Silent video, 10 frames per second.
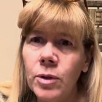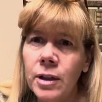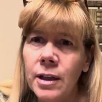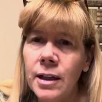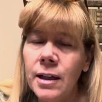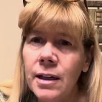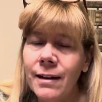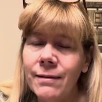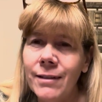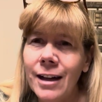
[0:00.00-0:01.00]
really
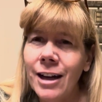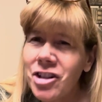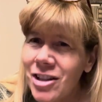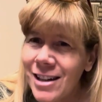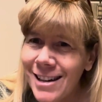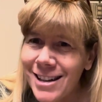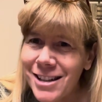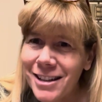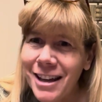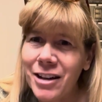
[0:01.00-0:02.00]
not just
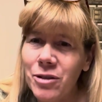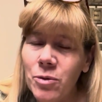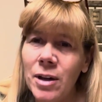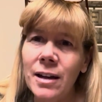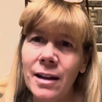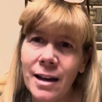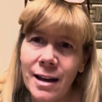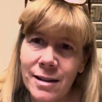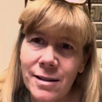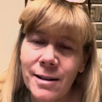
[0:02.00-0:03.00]
kids, like we
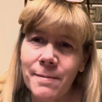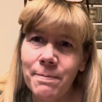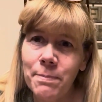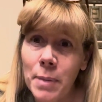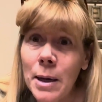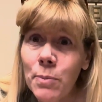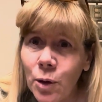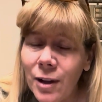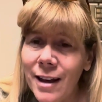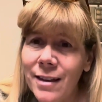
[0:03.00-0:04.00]
as
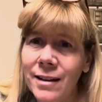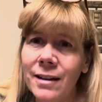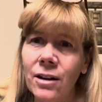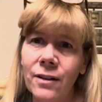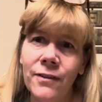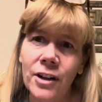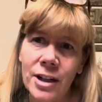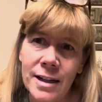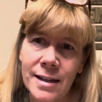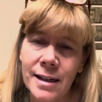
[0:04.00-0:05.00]
people, I think, are
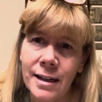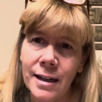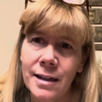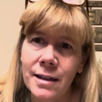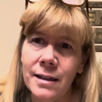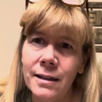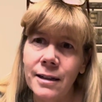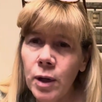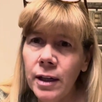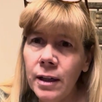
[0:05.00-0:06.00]
very disconnected.
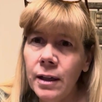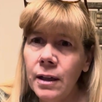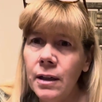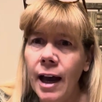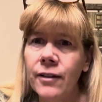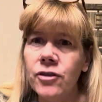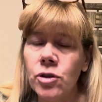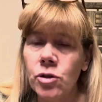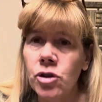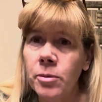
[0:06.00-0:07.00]
We have
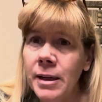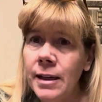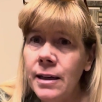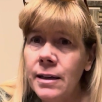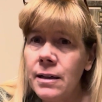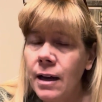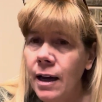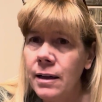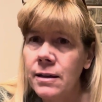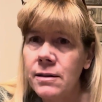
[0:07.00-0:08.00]
social media to
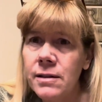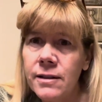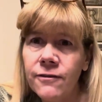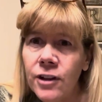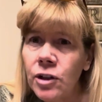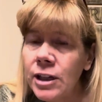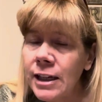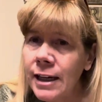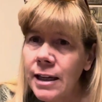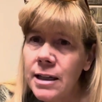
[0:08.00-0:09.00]
kind of feel
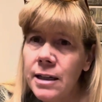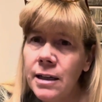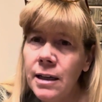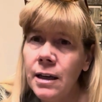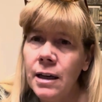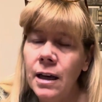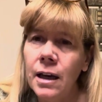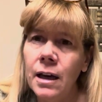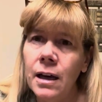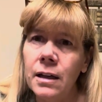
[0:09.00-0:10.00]
connected,
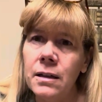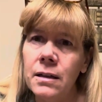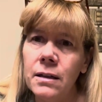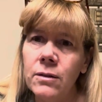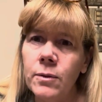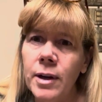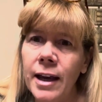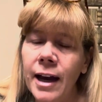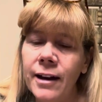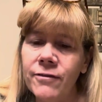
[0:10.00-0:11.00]
and we
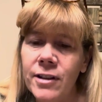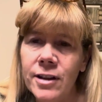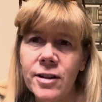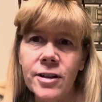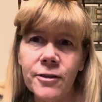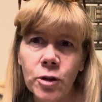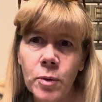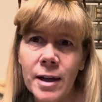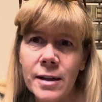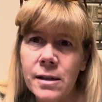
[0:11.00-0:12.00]
have these
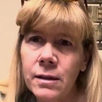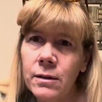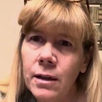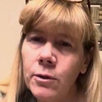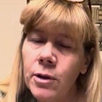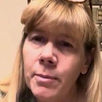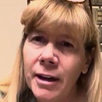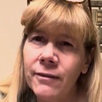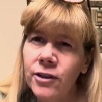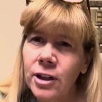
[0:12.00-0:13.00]
different ways that, that we
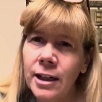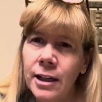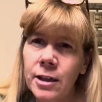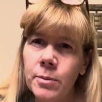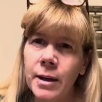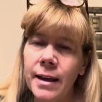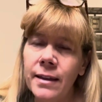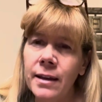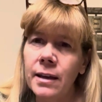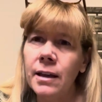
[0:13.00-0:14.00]
might feel connected. But I
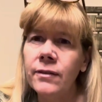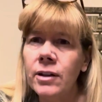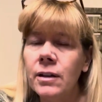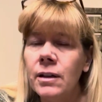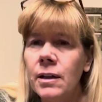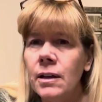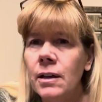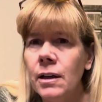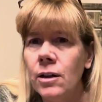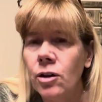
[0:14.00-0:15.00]
think even
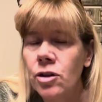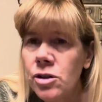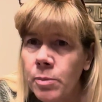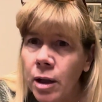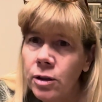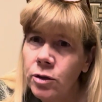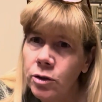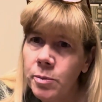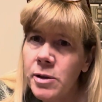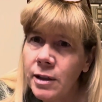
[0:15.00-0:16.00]
in our smaller
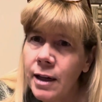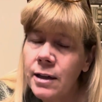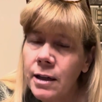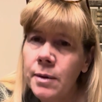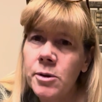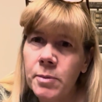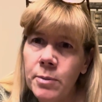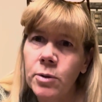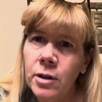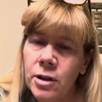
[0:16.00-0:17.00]
groups, a lot of times
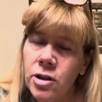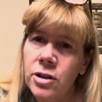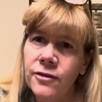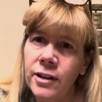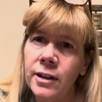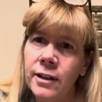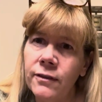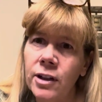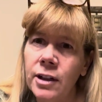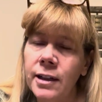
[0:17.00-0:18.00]
people are just
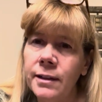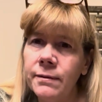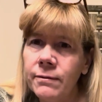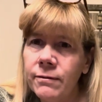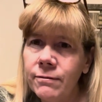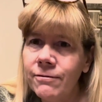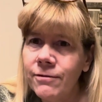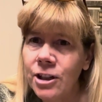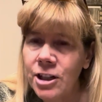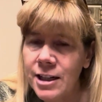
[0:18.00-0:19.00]
feeling very,
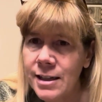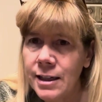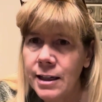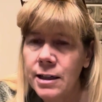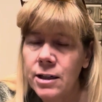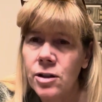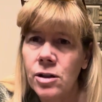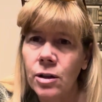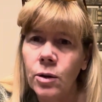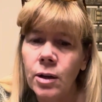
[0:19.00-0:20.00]
very disconnected.
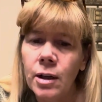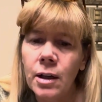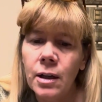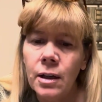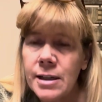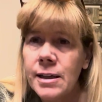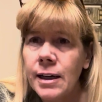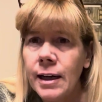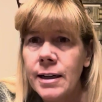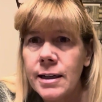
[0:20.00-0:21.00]
So,
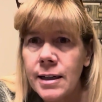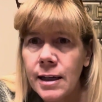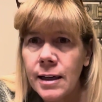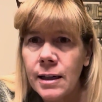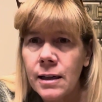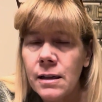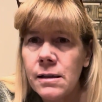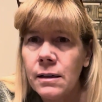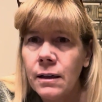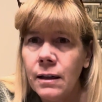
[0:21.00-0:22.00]
disconnected
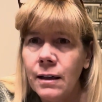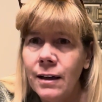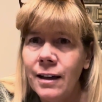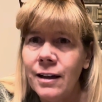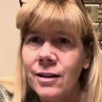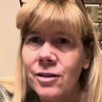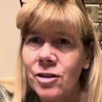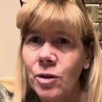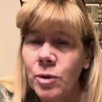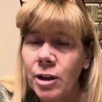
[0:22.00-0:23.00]
kids
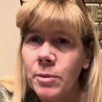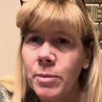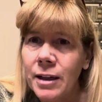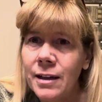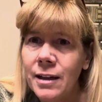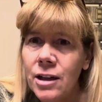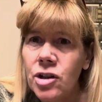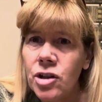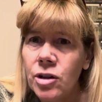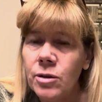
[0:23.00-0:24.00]
is a really big
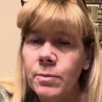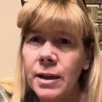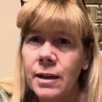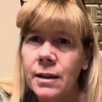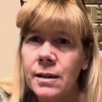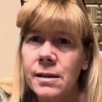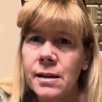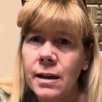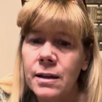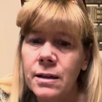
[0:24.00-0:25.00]
issue because
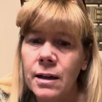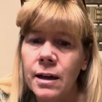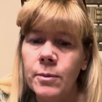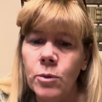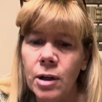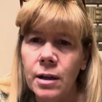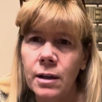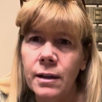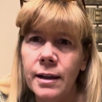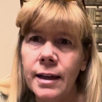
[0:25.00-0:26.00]
at a time
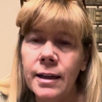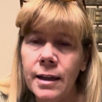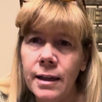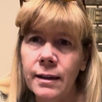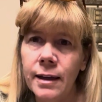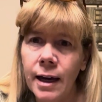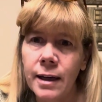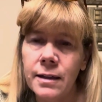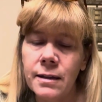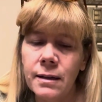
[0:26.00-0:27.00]
when they need
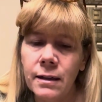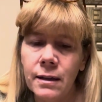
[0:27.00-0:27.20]
that